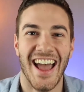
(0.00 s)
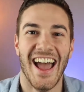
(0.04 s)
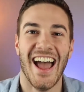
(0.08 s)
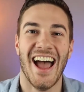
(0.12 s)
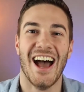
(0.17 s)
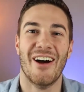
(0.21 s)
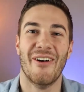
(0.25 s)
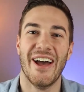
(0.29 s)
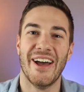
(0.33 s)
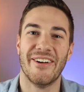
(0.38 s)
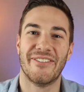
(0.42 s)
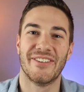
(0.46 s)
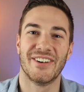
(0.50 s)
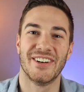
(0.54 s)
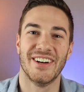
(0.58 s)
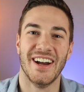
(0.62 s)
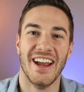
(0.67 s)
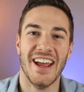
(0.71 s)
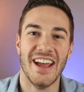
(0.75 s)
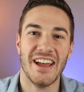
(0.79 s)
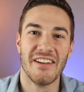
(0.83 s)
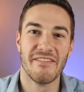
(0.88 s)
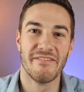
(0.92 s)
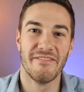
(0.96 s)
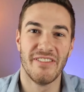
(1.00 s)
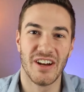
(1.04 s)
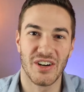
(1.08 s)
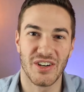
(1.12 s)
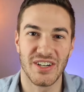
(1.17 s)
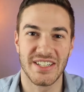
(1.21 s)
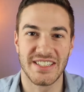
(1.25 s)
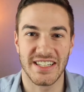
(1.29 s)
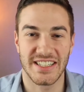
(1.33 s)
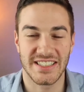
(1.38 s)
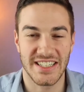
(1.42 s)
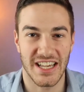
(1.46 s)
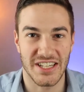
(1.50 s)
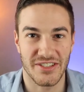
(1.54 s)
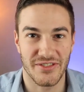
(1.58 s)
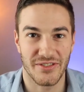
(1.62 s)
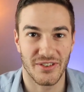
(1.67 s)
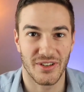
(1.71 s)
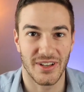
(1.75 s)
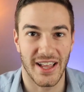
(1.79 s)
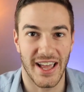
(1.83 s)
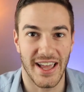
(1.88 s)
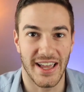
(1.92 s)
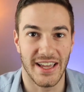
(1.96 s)
However, very
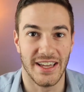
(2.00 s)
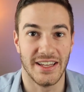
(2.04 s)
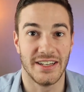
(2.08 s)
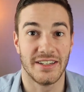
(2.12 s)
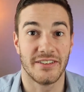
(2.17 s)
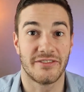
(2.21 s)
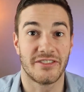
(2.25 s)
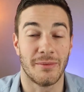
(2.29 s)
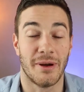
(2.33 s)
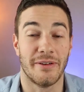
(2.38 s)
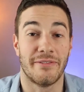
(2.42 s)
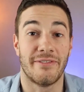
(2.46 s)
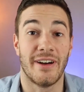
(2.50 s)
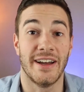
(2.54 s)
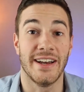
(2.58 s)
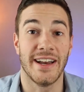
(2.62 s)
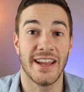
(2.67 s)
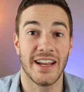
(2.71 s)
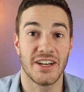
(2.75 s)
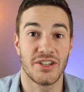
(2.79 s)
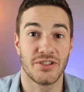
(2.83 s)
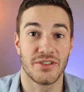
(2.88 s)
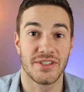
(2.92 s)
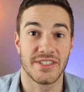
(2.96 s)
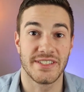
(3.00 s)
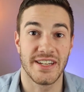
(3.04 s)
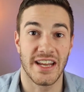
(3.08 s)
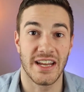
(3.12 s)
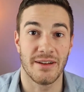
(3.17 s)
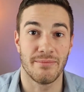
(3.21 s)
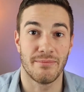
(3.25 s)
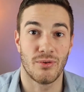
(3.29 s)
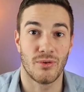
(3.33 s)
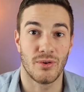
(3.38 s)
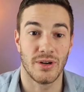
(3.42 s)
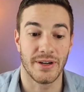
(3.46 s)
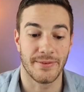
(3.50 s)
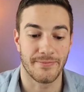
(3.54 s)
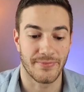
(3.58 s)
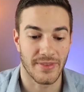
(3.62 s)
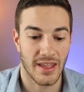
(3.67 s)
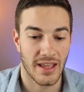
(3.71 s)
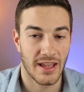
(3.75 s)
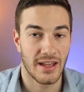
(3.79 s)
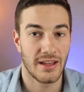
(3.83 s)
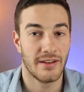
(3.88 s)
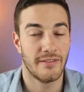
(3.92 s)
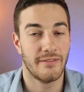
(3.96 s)
successful end from a financial standpoint,
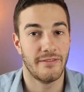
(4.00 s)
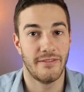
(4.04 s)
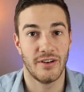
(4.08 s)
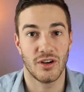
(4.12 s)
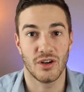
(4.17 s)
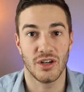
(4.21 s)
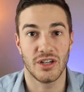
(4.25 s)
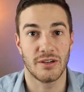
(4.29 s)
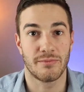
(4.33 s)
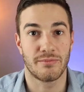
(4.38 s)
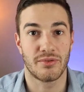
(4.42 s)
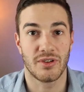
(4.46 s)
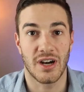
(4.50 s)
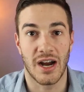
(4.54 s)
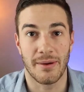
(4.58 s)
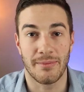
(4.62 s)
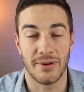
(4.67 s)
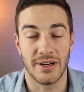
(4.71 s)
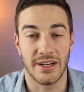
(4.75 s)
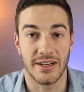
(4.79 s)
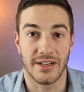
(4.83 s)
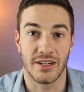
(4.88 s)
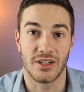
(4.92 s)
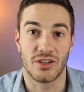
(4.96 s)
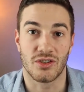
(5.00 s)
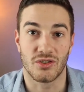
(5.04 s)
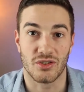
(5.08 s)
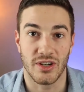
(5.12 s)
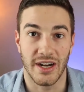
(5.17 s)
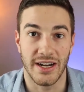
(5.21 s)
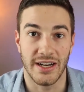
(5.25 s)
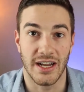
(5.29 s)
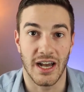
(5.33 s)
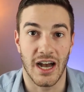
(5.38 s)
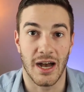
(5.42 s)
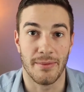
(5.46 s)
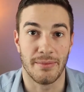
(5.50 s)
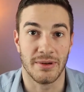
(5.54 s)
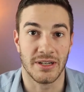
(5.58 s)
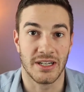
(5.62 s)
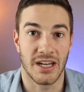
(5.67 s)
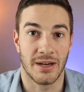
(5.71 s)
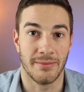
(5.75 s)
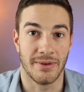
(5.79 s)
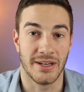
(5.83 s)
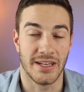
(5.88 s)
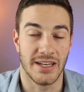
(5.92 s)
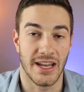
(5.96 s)
very good property in a great up and
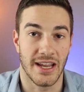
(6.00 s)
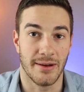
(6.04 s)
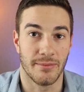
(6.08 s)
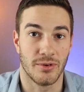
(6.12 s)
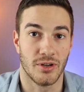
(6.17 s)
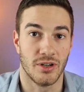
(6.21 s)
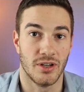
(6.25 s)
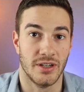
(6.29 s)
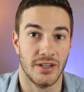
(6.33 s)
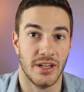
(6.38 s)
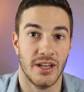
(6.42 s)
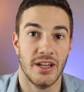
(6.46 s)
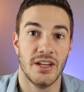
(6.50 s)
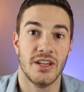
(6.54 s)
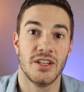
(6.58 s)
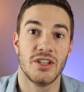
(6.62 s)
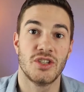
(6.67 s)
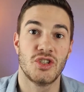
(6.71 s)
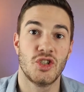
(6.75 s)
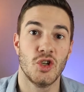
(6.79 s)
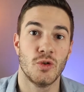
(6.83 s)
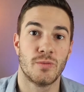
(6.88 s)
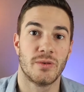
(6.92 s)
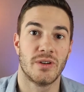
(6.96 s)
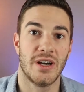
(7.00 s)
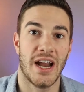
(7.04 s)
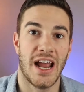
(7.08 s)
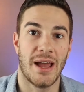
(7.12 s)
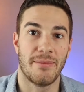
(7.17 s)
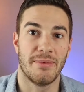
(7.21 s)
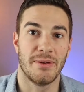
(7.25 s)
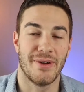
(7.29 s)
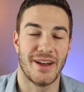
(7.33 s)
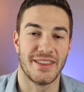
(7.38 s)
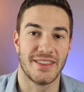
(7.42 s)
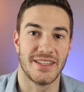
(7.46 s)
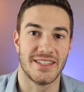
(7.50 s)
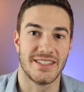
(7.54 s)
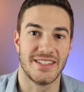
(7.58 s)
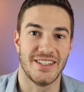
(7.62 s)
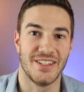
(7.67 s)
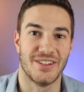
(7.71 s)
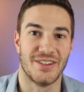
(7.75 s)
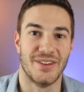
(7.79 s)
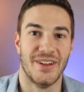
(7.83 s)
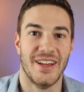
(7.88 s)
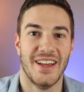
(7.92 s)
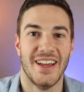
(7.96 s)
coming neighborhood. Super happy about this
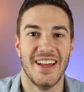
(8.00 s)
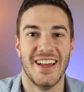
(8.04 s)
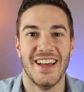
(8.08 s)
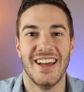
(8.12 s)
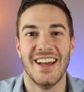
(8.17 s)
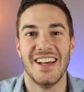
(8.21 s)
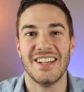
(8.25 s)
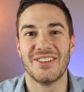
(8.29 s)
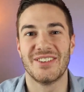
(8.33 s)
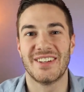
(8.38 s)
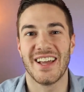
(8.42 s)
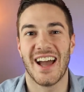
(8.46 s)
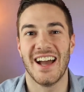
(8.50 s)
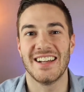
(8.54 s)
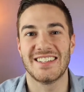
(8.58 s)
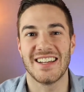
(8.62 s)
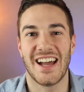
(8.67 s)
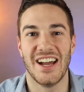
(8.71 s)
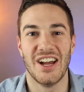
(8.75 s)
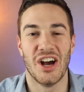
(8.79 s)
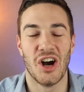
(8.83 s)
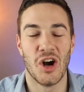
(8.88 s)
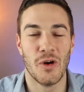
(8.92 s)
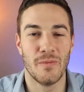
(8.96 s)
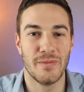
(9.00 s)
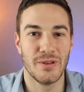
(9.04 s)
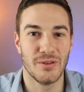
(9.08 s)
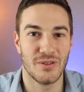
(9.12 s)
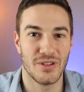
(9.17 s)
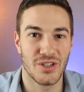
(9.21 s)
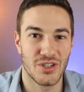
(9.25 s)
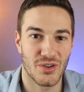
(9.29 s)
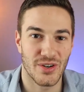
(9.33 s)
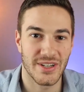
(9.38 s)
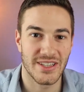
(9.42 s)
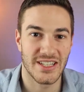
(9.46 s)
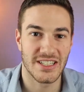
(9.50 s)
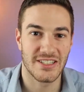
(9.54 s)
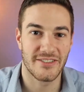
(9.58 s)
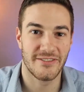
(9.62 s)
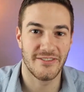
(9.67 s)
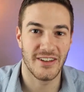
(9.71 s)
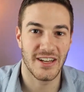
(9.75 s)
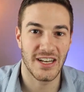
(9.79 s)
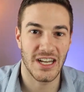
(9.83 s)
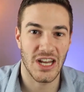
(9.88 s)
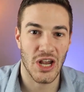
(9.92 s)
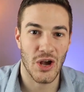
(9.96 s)
deal. So guys, I hope you enjoyed this
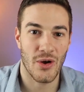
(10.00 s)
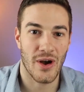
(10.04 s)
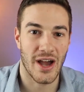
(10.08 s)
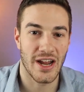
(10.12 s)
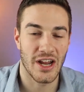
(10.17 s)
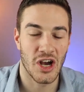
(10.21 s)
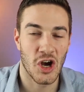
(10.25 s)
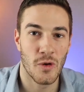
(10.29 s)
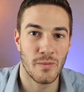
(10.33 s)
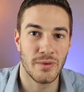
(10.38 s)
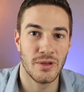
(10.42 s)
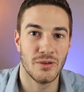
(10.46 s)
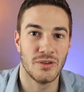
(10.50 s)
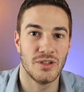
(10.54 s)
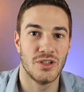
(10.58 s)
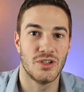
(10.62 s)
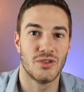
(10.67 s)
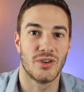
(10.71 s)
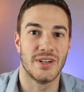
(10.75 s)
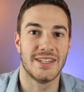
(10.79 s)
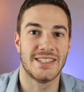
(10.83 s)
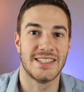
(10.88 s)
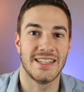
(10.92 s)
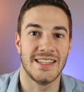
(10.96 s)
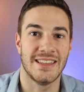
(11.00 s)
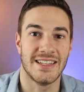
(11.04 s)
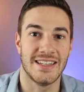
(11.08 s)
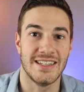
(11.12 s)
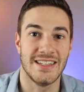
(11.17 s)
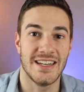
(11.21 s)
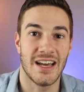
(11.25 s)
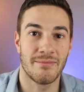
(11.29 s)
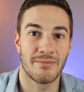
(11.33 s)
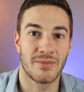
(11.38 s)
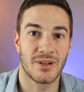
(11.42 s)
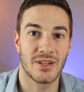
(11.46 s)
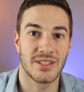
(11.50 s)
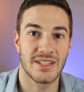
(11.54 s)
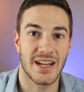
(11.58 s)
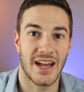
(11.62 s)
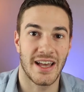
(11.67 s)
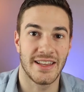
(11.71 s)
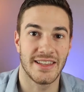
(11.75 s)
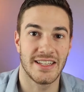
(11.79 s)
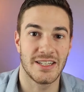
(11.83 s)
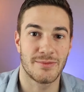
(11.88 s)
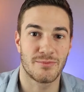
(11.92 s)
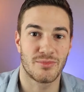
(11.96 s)
video. I hope you enjoy seeing the numbers
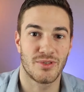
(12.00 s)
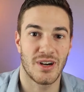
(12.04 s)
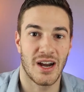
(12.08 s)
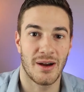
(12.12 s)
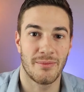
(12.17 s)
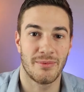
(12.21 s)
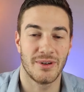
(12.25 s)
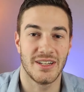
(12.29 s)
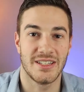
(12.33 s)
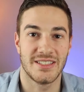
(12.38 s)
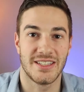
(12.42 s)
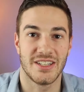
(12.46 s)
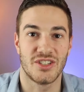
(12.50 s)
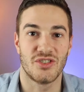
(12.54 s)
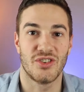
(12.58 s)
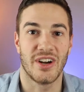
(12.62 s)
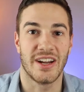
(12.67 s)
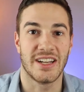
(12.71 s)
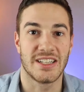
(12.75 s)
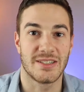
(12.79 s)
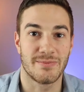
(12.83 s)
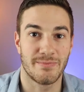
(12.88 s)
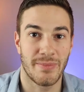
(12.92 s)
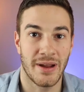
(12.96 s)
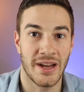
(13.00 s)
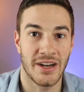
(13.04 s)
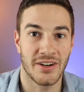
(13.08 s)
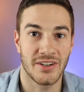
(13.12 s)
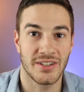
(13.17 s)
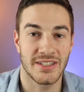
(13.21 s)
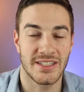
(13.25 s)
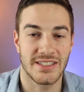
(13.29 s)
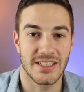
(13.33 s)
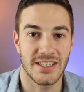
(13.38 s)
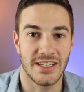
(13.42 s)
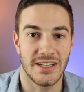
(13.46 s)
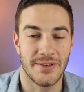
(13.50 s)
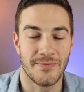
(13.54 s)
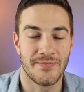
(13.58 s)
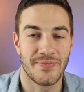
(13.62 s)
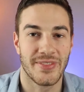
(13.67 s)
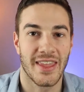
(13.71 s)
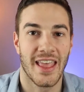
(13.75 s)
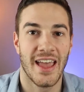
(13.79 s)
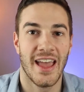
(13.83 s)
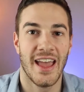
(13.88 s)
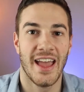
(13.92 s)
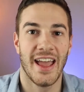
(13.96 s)
on these properties, the transparency,
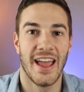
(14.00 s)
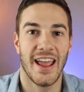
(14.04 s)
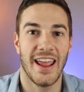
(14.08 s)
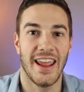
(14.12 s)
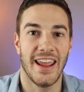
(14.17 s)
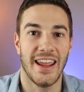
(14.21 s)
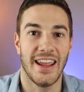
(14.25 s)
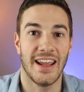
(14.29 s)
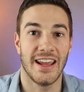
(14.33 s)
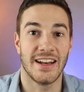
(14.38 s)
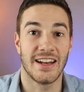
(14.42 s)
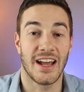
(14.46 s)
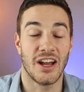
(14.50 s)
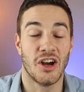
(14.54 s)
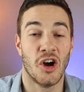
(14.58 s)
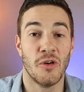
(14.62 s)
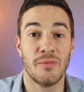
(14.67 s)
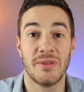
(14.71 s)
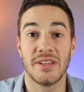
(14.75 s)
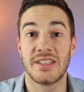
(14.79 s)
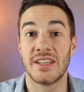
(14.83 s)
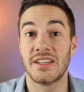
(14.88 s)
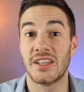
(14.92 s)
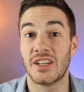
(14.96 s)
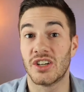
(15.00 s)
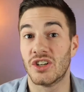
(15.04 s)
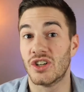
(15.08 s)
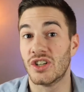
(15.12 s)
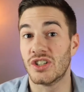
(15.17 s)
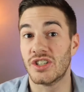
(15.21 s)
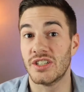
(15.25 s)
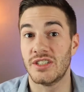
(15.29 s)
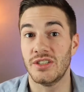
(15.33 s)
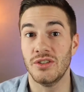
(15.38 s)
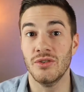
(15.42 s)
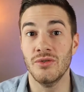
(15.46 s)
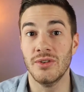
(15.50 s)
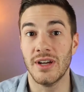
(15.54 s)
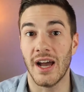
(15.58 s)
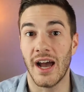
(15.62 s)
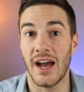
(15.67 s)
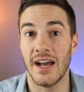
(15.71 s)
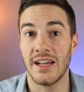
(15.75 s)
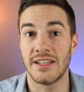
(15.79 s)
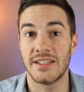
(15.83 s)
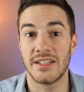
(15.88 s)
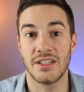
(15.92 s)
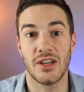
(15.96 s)
and I hope this encourages you
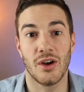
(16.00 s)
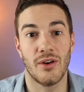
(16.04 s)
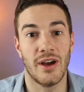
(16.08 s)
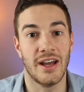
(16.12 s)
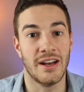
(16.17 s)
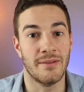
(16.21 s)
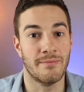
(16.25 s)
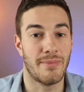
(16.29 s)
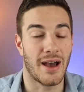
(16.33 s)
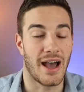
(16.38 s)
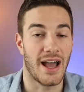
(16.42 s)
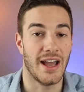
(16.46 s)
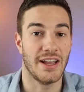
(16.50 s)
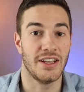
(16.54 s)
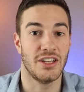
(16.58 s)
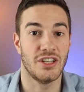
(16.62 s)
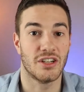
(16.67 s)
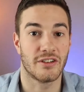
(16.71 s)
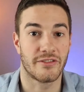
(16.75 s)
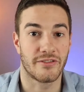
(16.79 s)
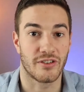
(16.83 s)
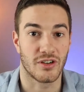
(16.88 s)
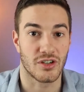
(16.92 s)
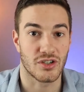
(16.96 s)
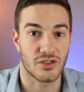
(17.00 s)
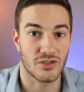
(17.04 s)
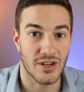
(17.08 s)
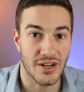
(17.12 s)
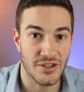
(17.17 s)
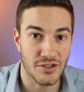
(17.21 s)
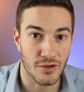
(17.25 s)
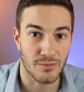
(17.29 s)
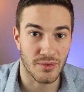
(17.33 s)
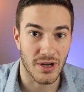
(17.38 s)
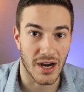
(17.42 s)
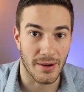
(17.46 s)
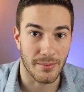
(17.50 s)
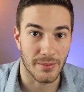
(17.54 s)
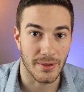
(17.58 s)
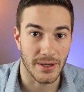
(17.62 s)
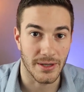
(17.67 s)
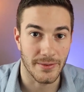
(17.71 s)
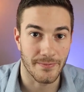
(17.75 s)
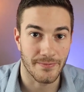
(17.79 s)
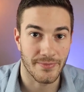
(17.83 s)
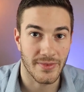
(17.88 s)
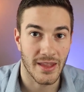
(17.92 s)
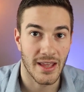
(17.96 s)
guys to go ahead and buy your first rental property.